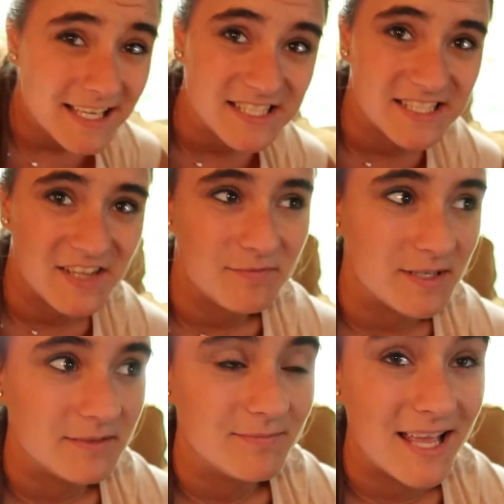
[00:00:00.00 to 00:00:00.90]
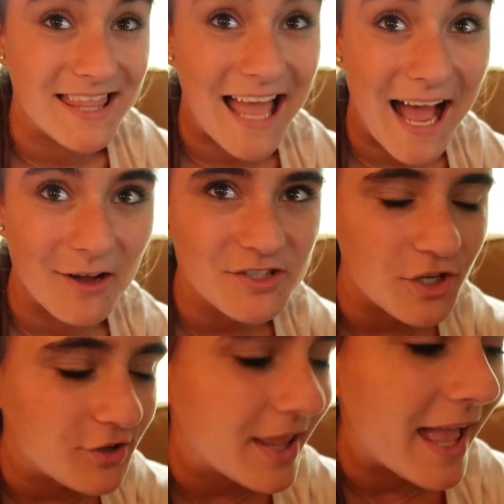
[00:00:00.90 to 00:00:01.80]
because they've been in the house
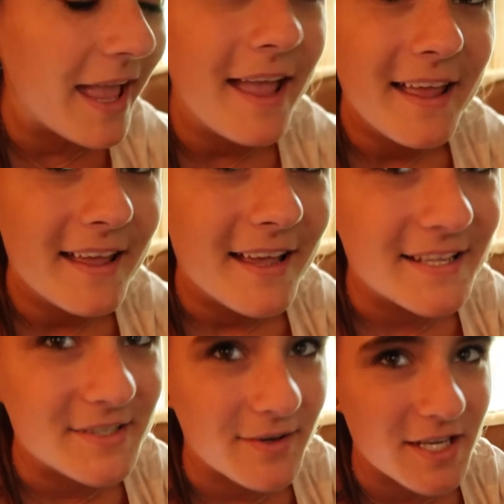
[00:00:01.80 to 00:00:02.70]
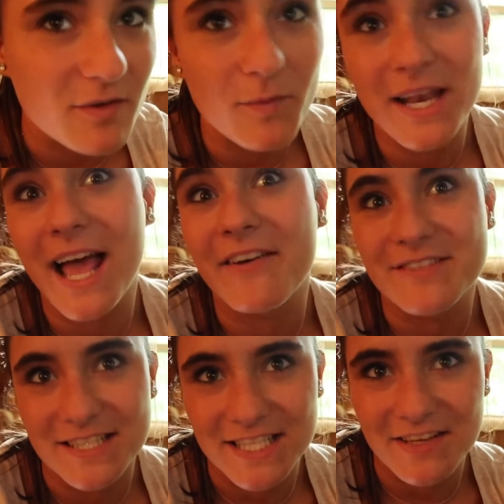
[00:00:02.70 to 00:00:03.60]
all day, and so I didn't want to have
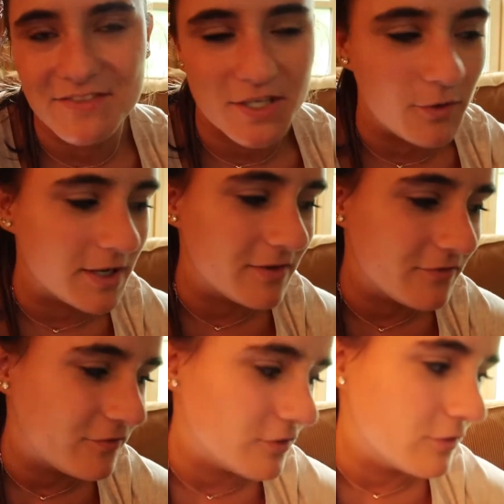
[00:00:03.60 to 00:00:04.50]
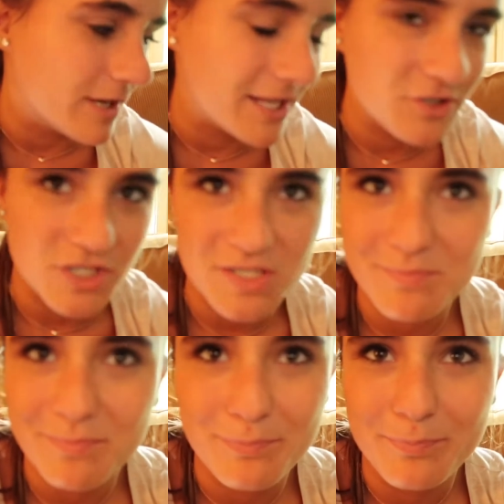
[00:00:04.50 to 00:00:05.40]
to leave to go get food. I just
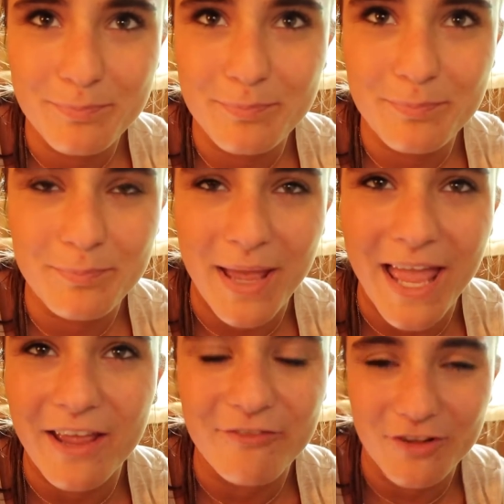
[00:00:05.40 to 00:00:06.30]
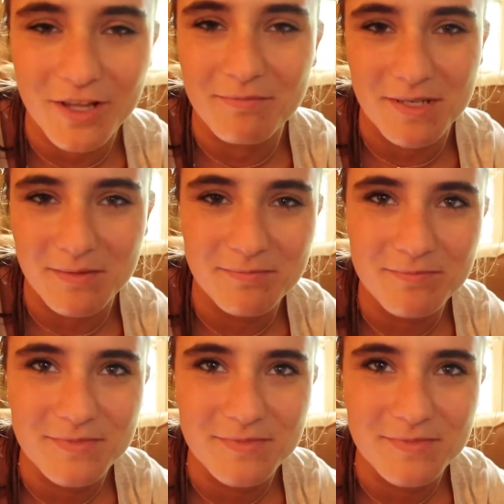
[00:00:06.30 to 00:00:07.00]
pay for them to